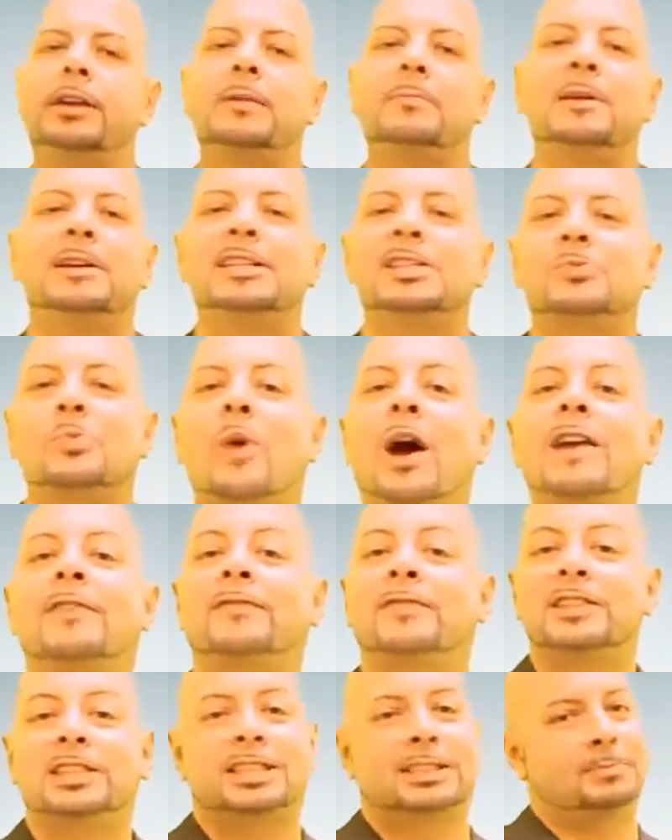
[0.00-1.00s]
him and his
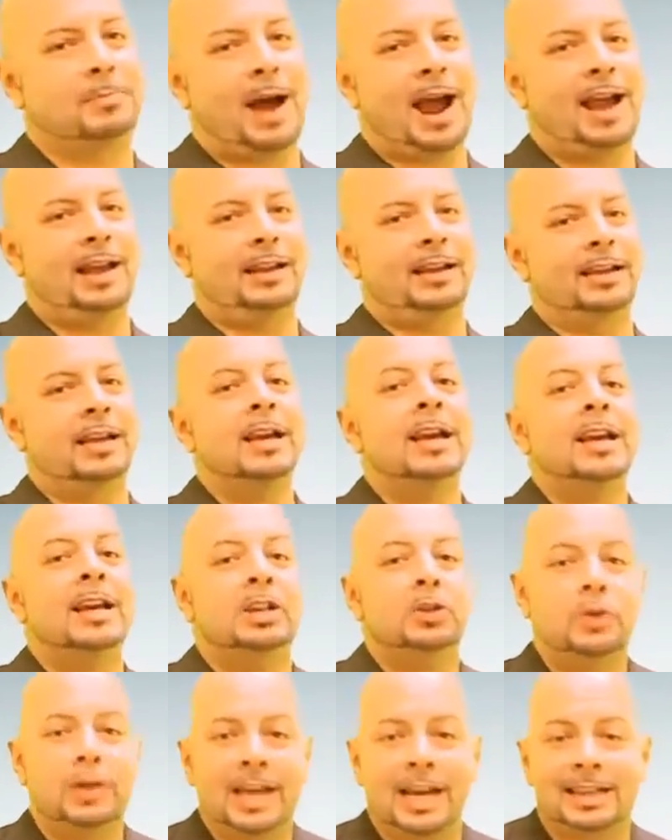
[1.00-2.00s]
wife is smiling.
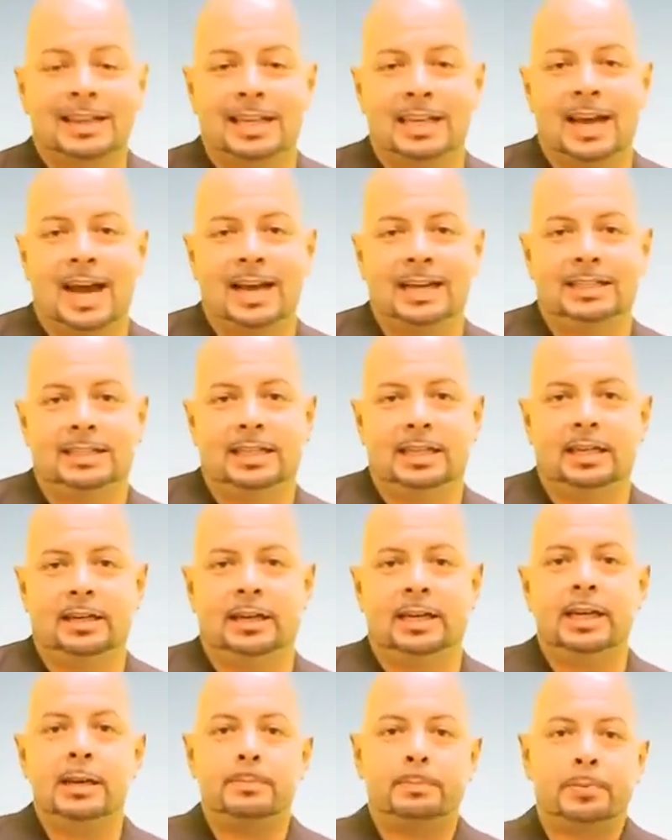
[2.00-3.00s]
You get the
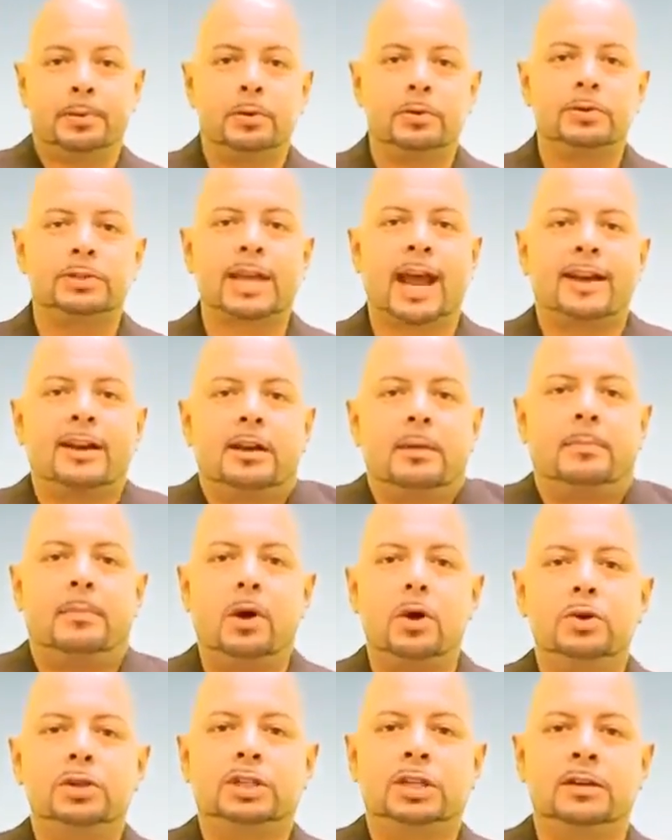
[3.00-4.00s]
idea. It pulls out an
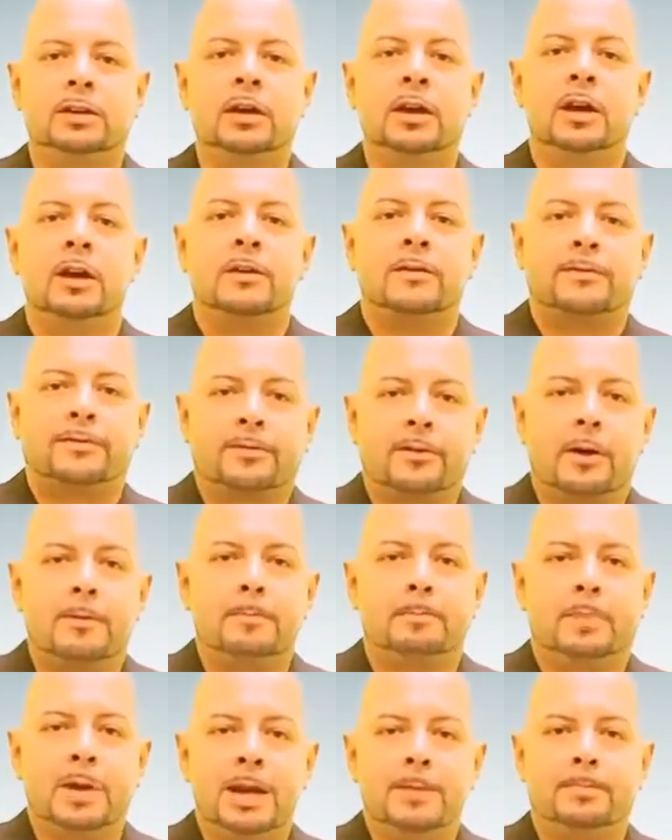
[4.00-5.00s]
emotion
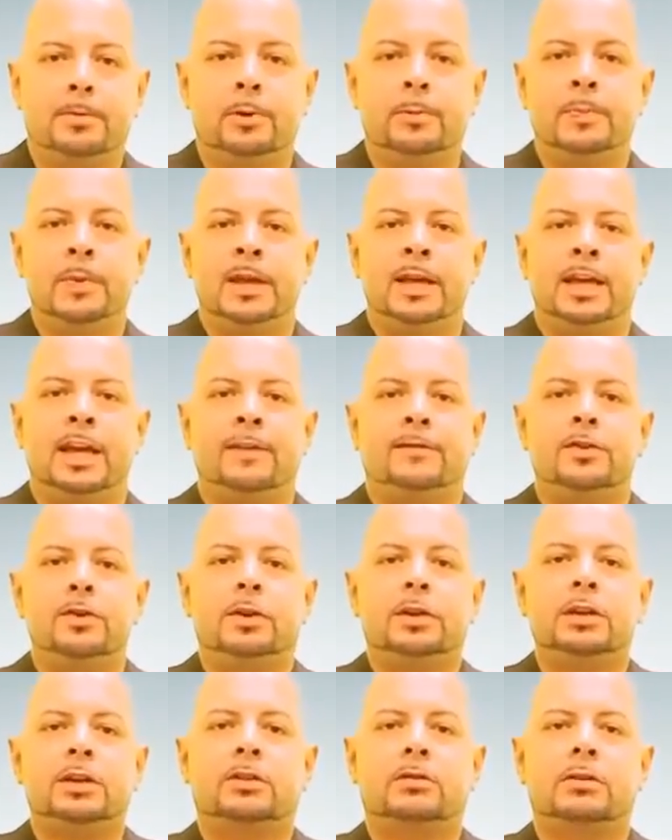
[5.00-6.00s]
from people. If
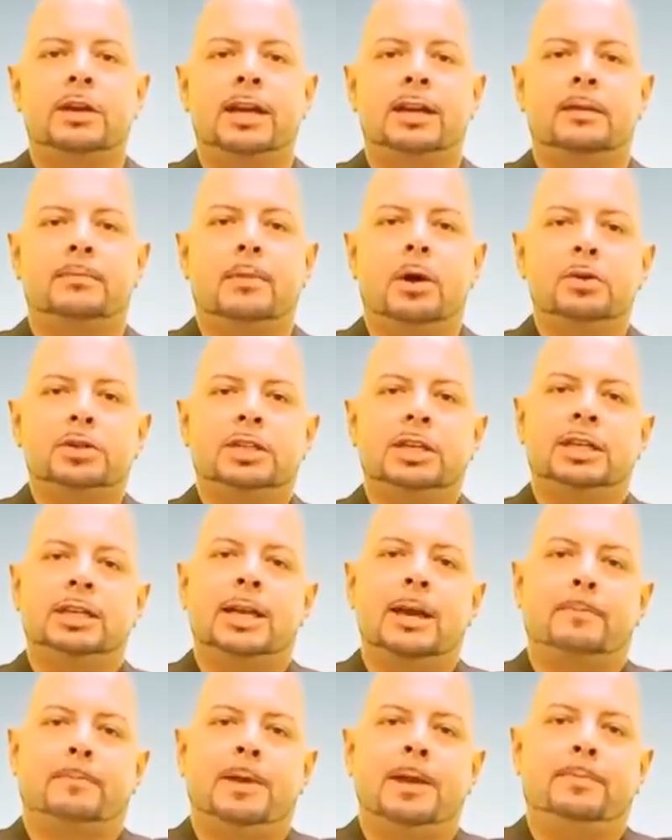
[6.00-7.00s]
you can create emotion
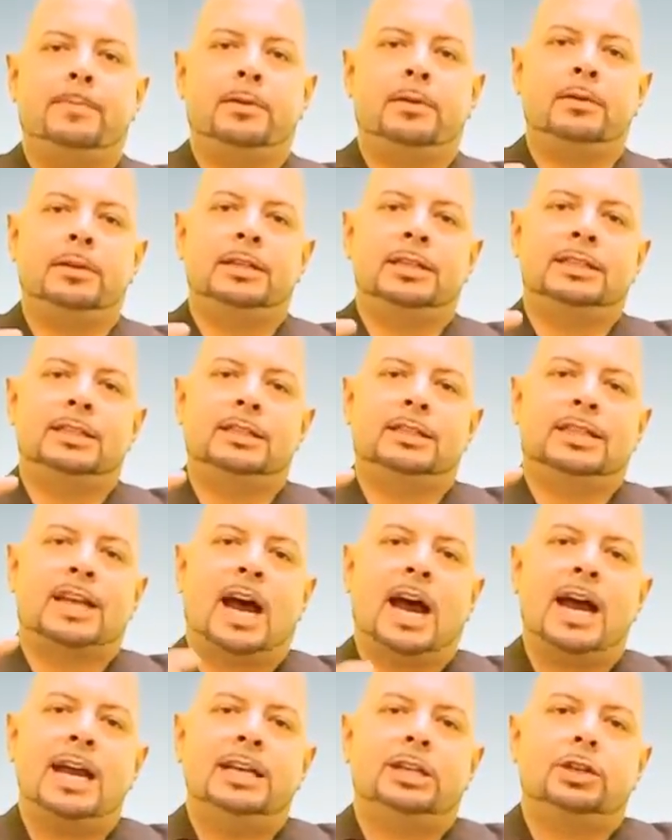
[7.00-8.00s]
and get people
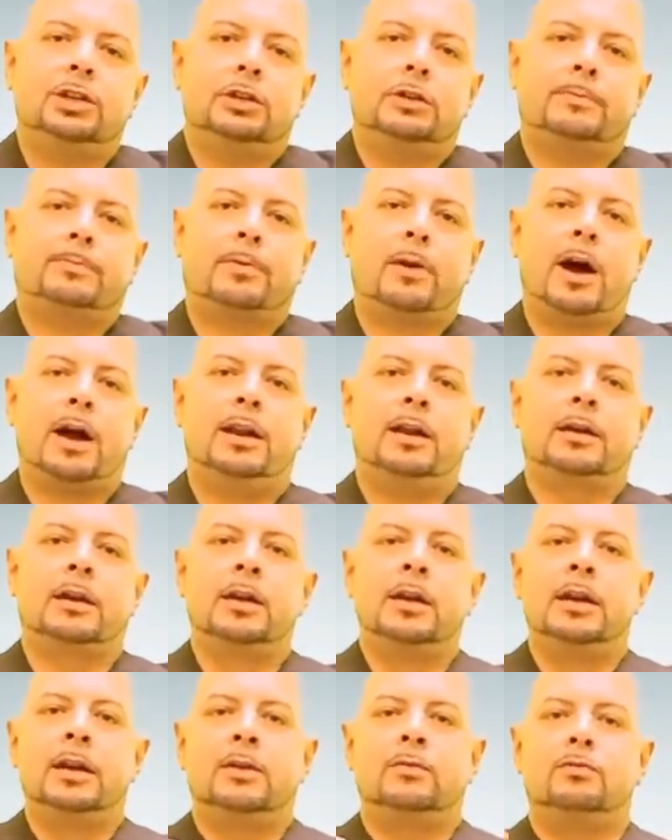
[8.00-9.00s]
tied to your
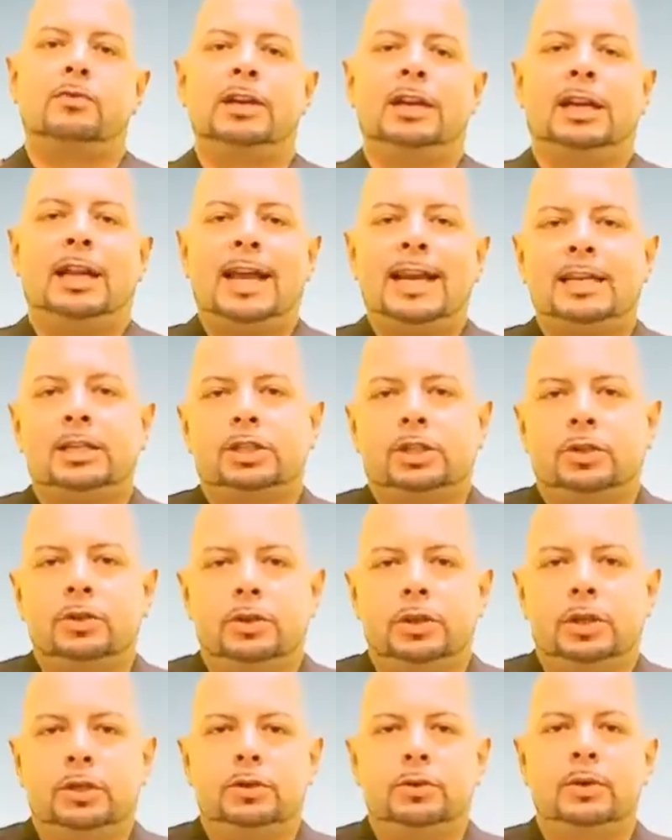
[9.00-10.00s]
product, relate
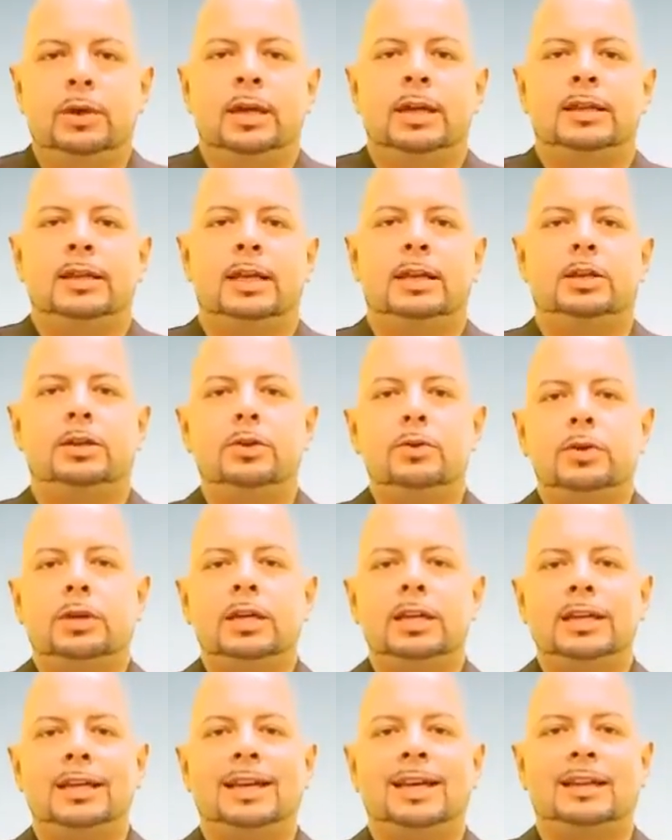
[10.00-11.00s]
to you, then you
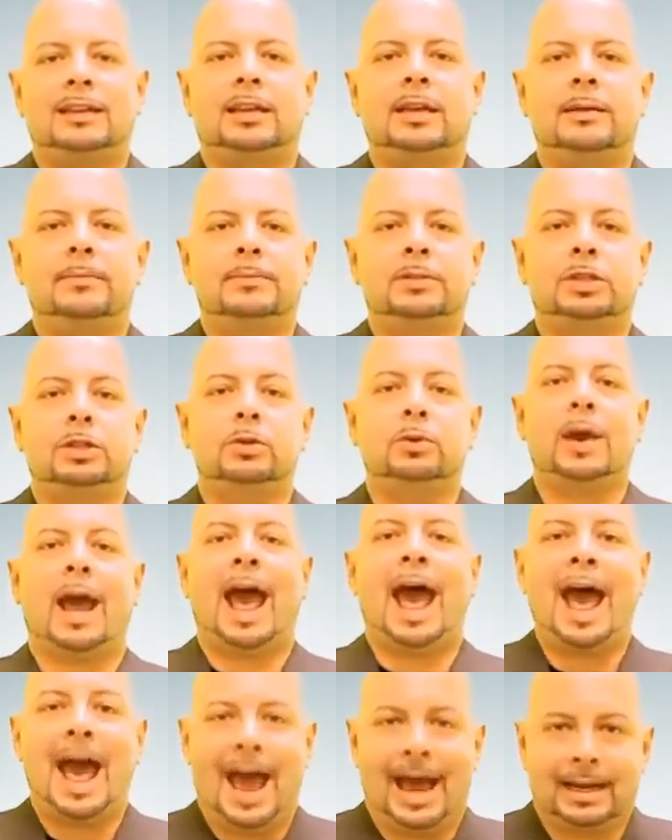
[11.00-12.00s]
can get them to
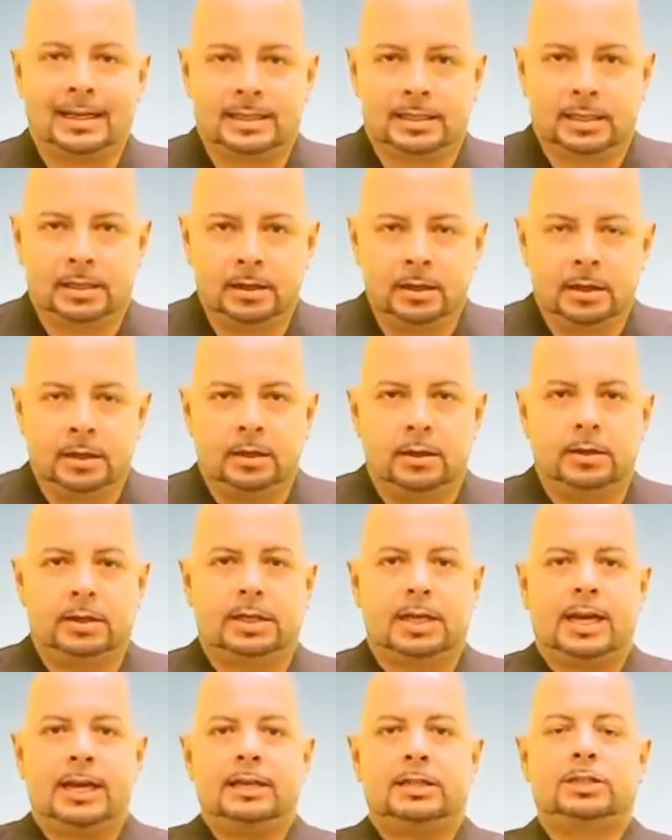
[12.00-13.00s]
act.
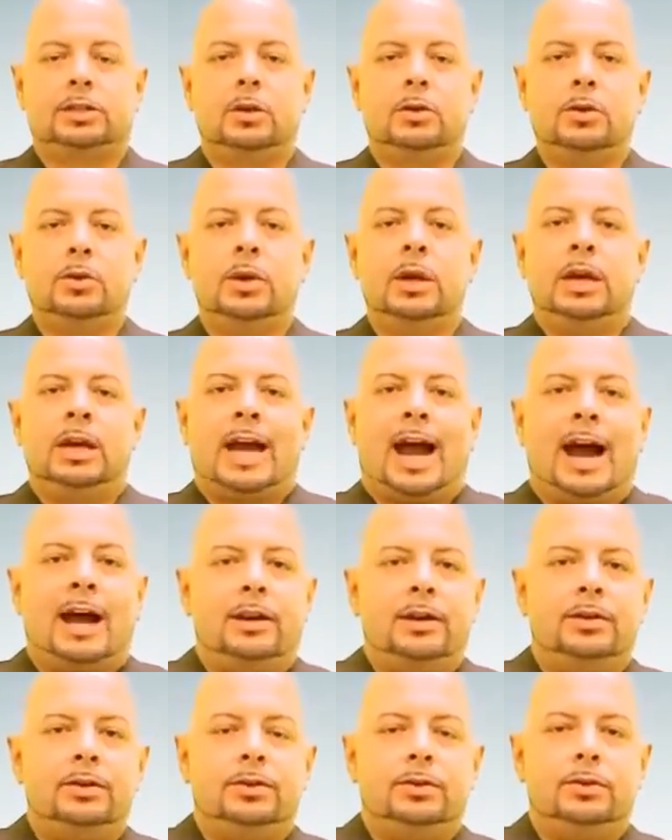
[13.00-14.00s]
Okay, so
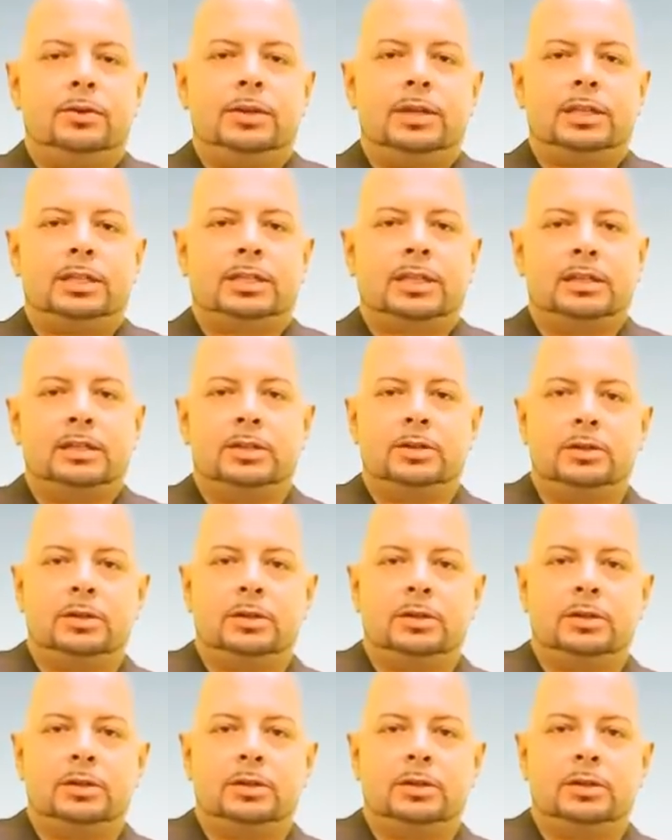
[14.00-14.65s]
how do you do this?